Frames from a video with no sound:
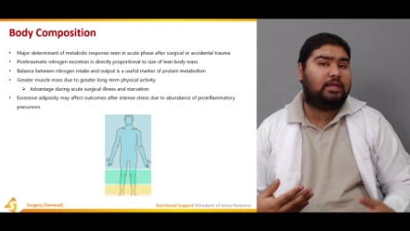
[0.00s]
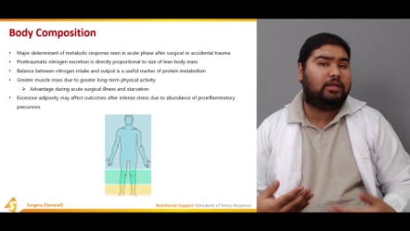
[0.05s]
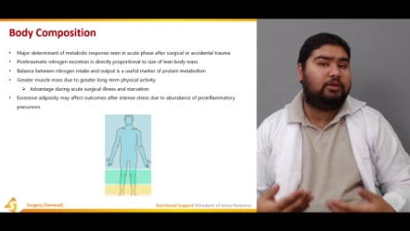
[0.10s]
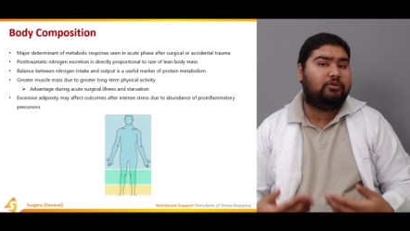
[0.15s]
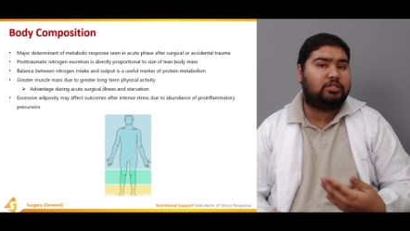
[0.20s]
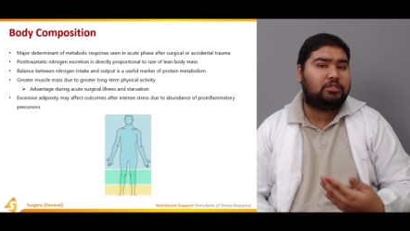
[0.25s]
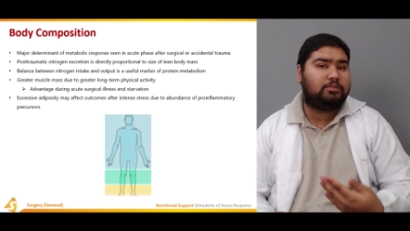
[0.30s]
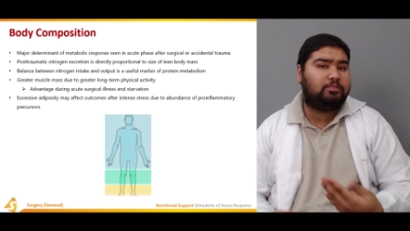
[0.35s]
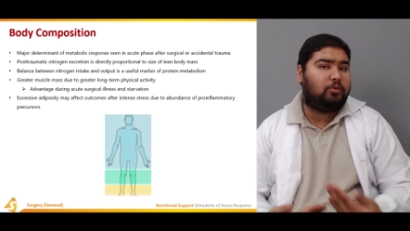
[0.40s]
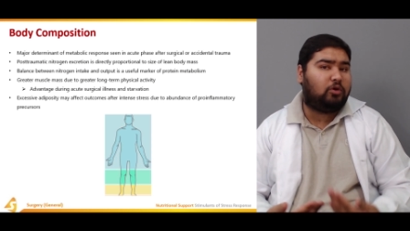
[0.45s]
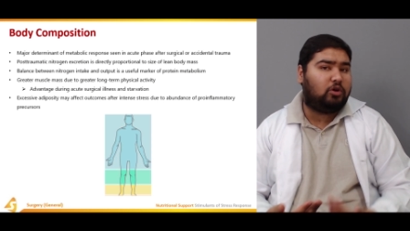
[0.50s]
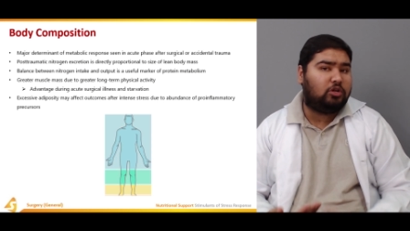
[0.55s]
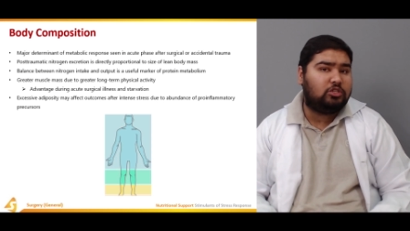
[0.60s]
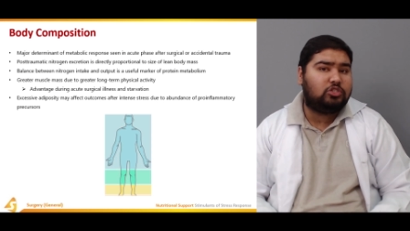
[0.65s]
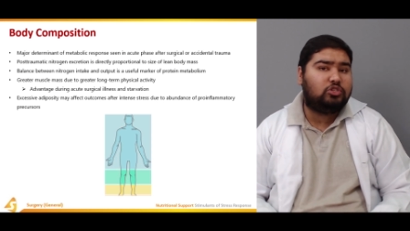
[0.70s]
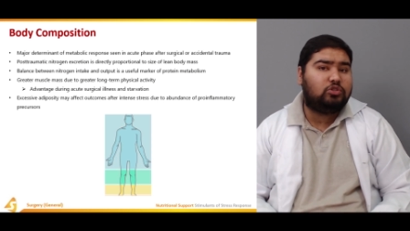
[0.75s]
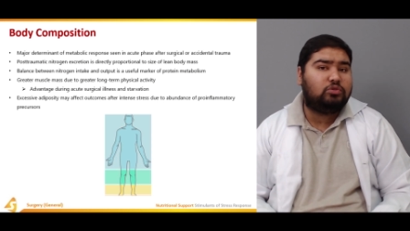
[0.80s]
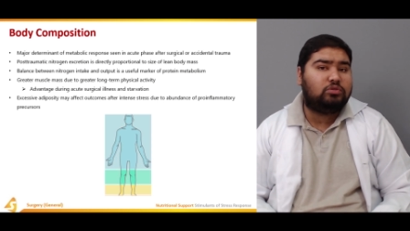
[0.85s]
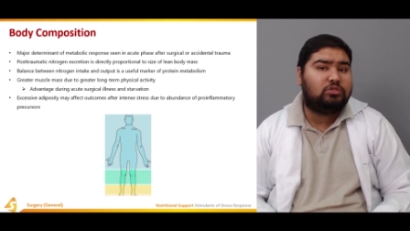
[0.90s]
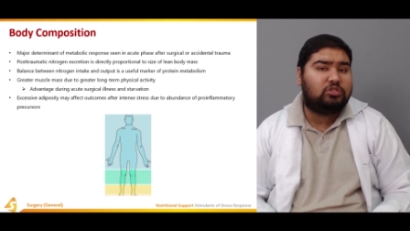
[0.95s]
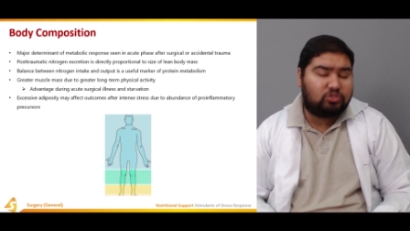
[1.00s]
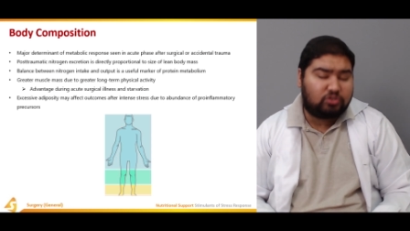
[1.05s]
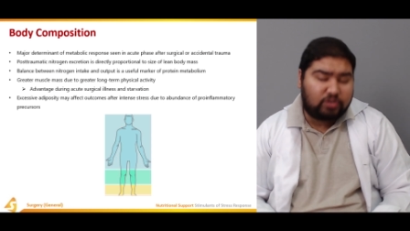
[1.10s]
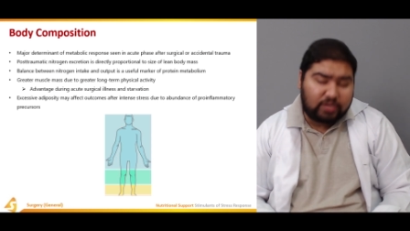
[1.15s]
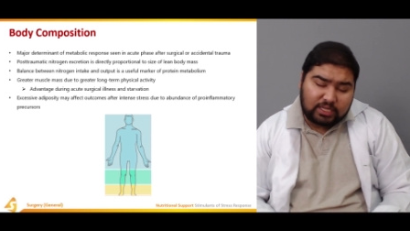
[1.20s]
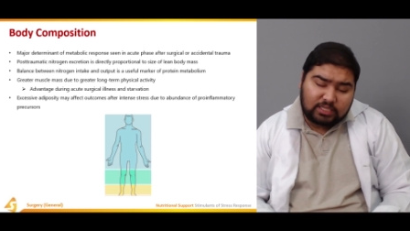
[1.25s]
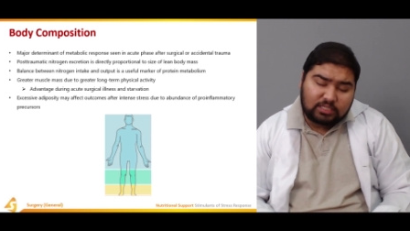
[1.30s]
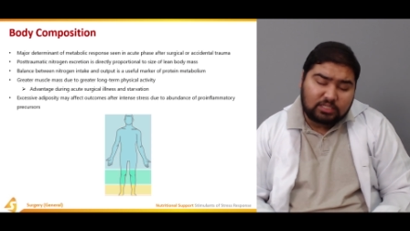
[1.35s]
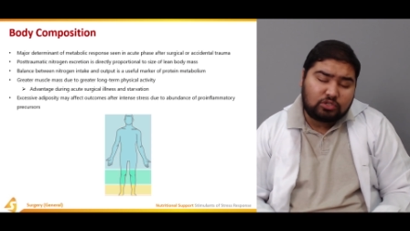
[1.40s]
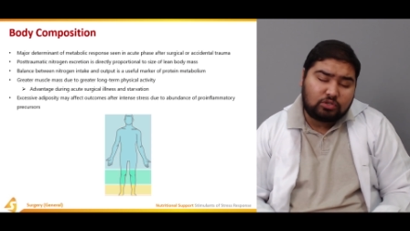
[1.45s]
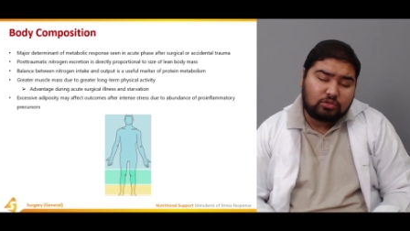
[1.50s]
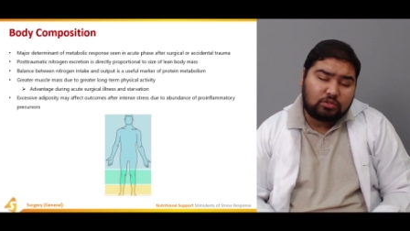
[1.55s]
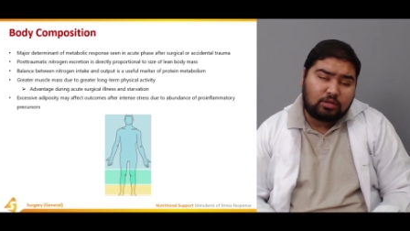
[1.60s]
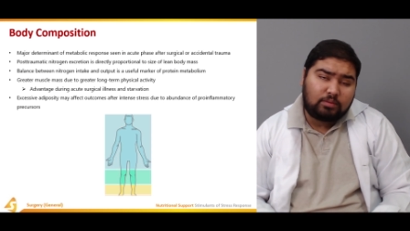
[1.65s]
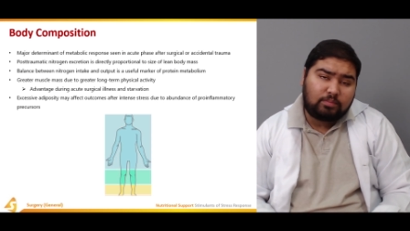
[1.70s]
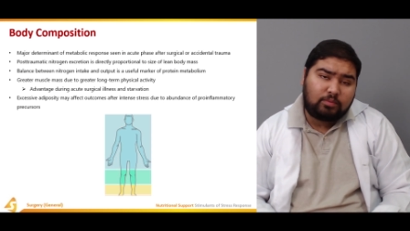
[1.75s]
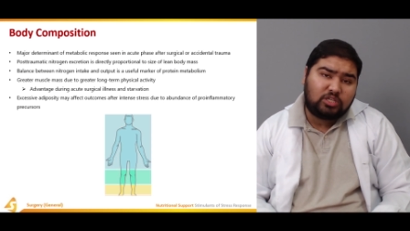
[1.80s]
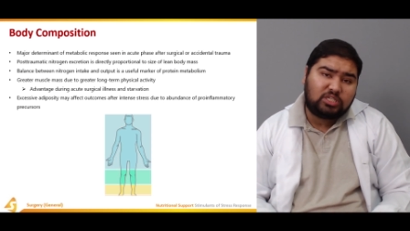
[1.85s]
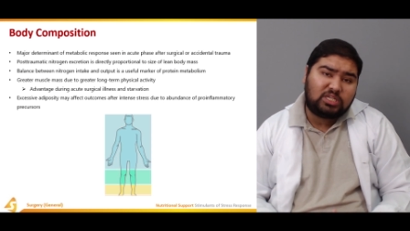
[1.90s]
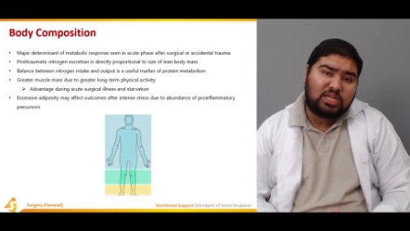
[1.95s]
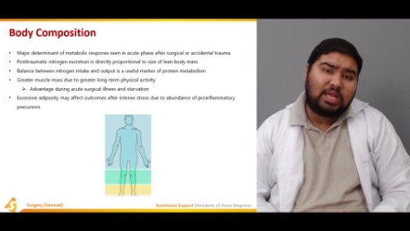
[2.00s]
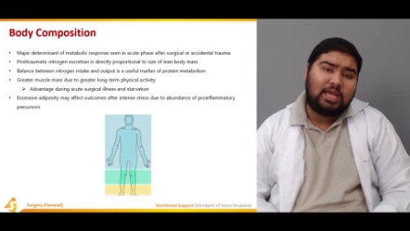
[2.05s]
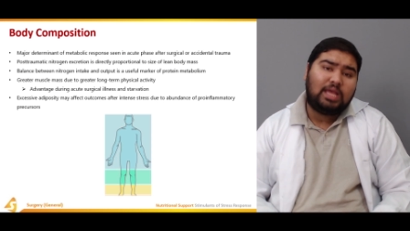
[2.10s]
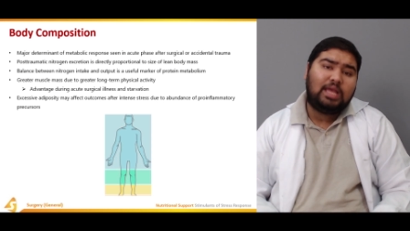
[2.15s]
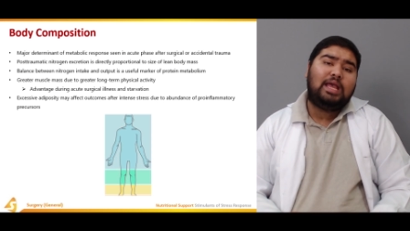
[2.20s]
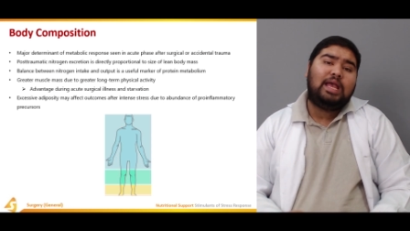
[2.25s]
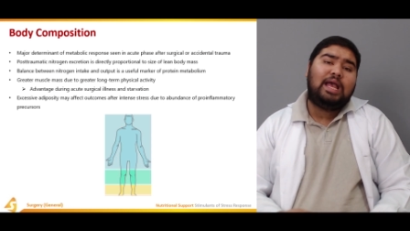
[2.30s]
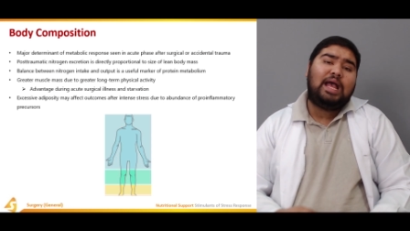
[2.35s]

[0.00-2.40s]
in response to stress to the body